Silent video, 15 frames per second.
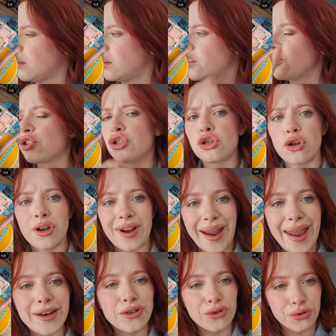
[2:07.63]
Sugar
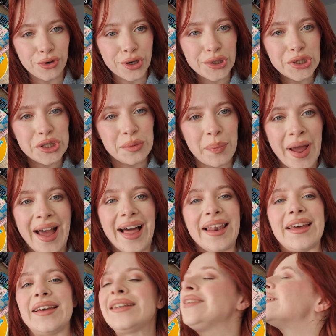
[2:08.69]
and Grunge
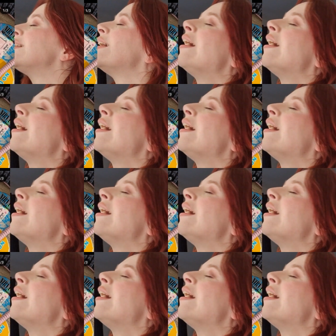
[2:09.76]
palette.